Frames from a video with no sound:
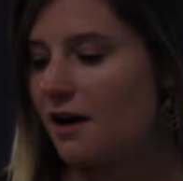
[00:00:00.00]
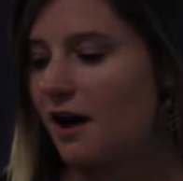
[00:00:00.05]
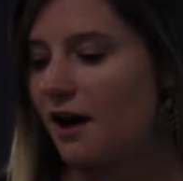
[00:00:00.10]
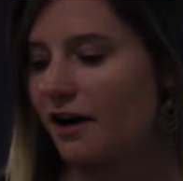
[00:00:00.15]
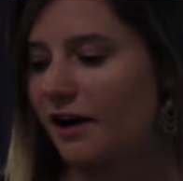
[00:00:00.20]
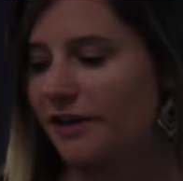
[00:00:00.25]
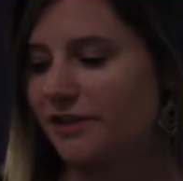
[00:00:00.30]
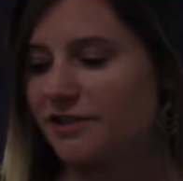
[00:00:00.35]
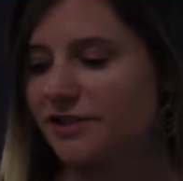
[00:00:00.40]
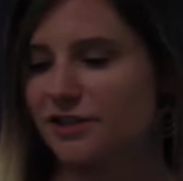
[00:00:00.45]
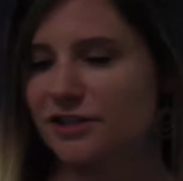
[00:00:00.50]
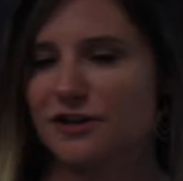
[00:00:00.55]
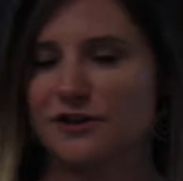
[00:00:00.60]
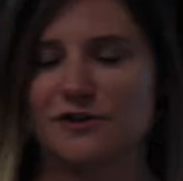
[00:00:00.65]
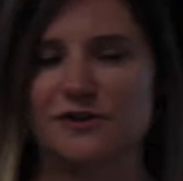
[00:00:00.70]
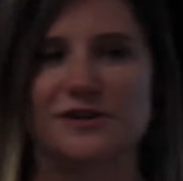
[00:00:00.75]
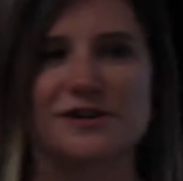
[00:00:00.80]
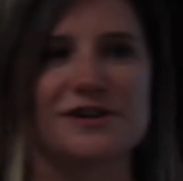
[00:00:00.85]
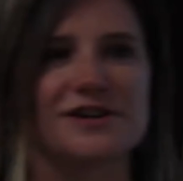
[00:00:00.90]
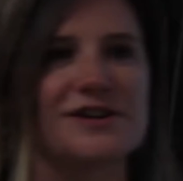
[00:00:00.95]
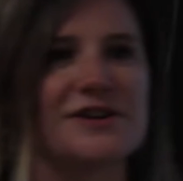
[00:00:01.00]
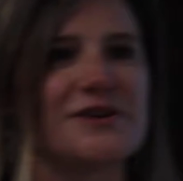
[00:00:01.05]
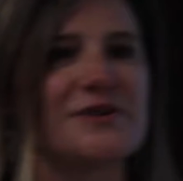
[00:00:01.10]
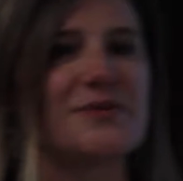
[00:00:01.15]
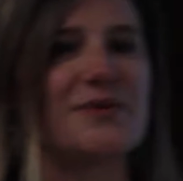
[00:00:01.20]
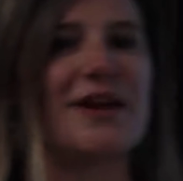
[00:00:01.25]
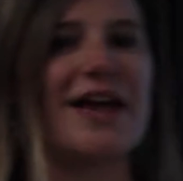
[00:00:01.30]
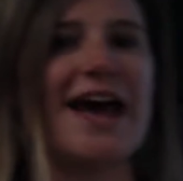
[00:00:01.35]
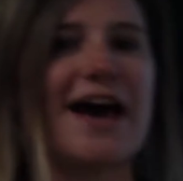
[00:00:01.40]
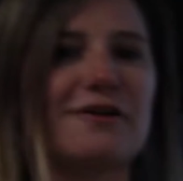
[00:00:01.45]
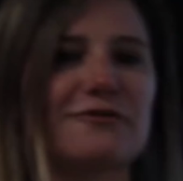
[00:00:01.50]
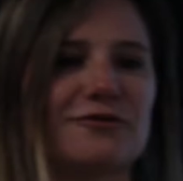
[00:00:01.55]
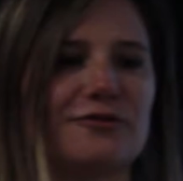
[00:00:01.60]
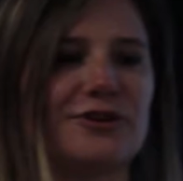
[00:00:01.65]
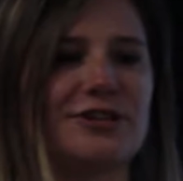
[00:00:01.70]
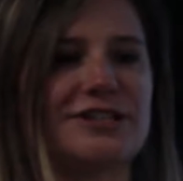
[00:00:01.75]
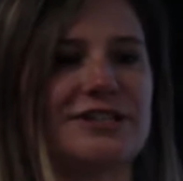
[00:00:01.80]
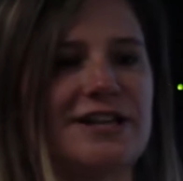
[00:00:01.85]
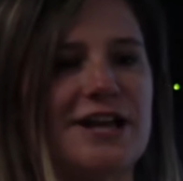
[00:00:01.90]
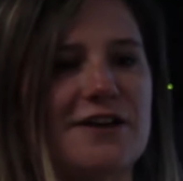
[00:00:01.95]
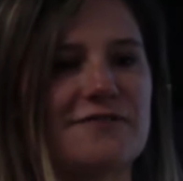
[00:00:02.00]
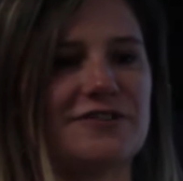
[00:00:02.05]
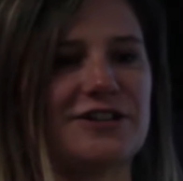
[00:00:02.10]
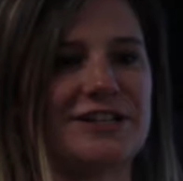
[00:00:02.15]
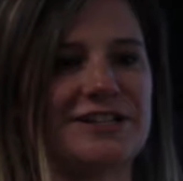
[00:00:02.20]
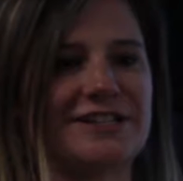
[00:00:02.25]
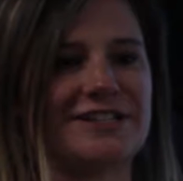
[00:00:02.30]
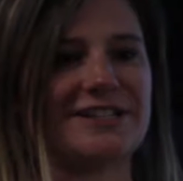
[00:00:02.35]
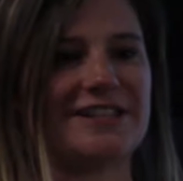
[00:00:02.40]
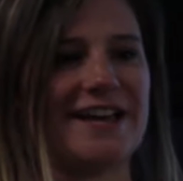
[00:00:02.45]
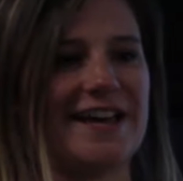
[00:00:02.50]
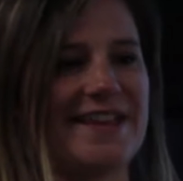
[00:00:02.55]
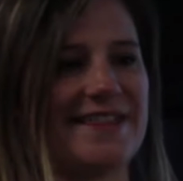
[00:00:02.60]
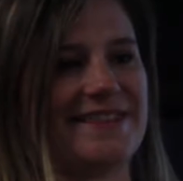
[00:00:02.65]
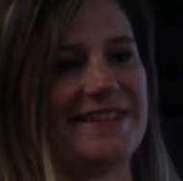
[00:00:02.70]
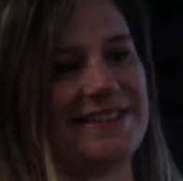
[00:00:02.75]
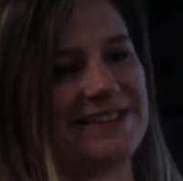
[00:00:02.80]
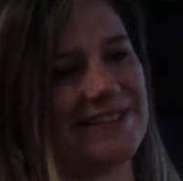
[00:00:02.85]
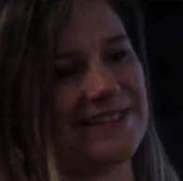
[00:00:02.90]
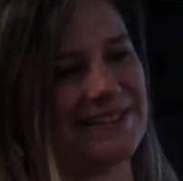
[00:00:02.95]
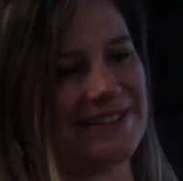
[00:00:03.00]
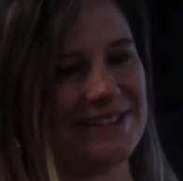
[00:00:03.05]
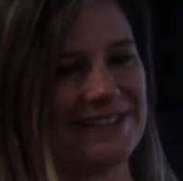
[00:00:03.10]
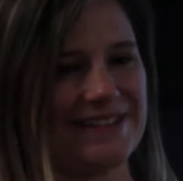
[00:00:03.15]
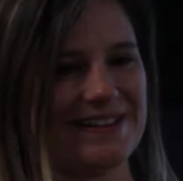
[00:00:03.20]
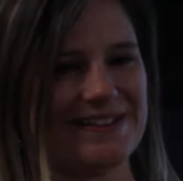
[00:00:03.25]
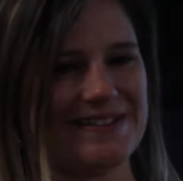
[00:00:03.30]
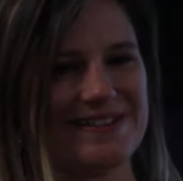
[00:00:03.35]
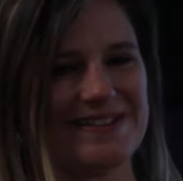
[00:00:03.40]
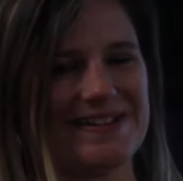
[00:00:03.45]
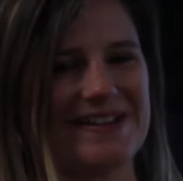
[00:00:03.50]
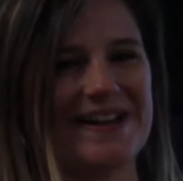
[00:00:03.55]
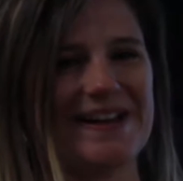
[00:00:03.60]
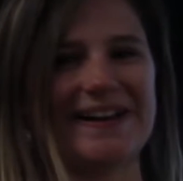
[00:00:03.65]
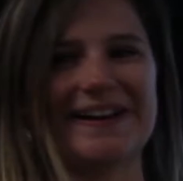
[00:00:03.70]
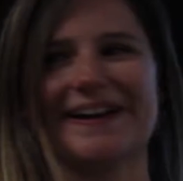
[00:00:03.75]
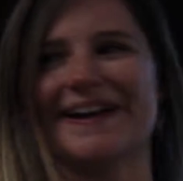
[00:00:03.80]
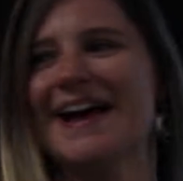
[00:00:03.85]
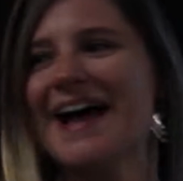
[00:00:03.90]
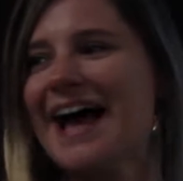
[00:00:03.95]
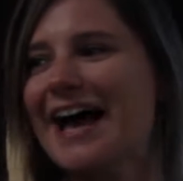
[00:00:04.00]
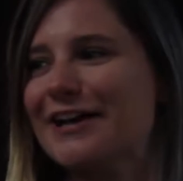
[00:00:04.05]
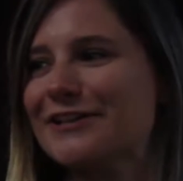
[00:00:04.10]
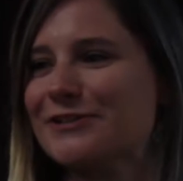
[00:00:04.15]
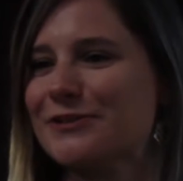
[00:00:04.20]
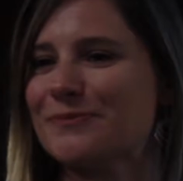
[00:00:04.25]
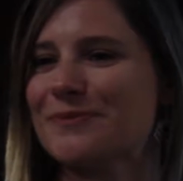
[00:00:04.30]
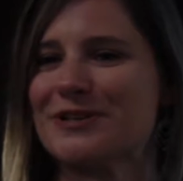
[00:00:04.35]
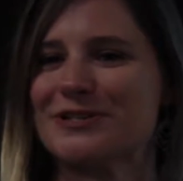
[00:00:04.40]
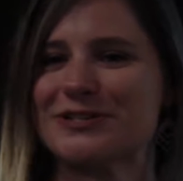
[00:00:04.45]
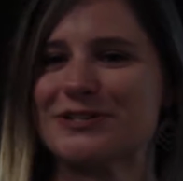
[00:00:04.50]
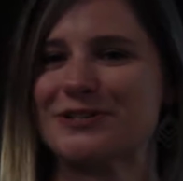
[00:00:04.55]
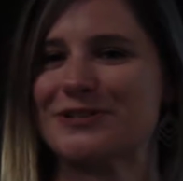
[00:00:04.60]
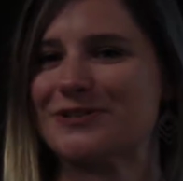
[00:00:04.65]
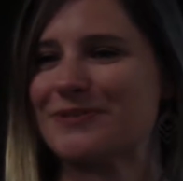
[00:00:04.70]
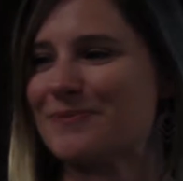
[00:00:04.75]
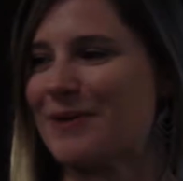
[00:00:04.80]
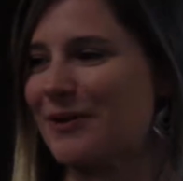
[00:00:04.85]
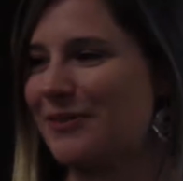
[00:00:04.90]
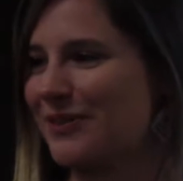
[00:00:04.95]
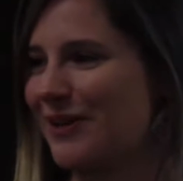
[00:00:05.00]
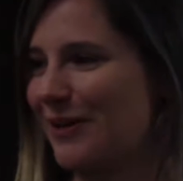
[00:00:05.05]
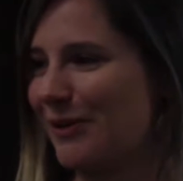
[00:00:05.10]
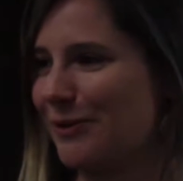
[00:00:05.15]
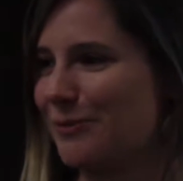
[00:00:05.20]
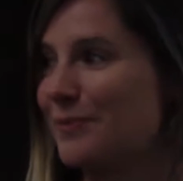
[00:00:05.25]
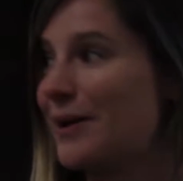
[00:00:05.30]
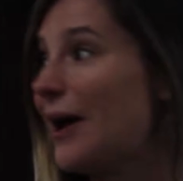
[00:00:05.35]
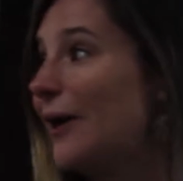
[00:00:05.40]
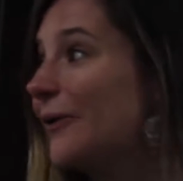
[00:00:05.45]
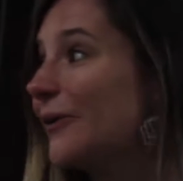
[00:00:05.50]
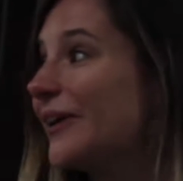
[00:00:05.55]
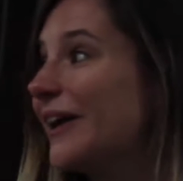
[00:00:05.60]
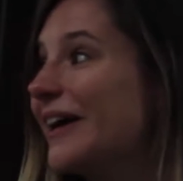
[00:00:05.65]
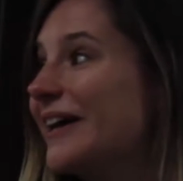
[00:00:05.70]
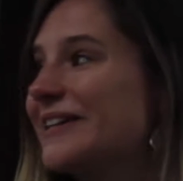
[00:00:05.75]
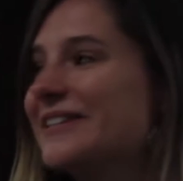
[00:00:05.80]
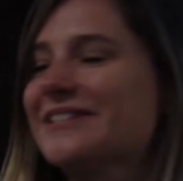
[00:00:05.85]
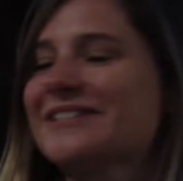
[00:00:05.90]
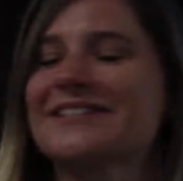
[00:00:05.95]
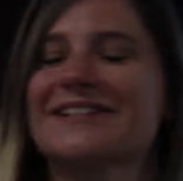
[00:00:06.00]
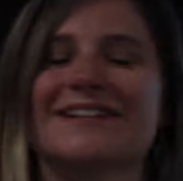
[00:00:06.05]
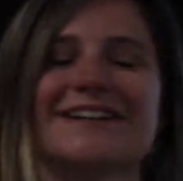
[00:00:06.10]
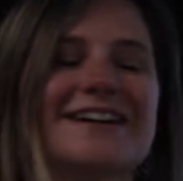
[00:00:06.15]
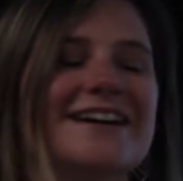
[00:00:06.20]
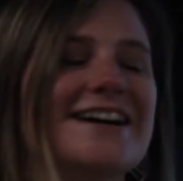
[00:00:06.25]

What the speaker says: All right, so we have recent evidence that this is, as you mentioned about the Ellen Powell case,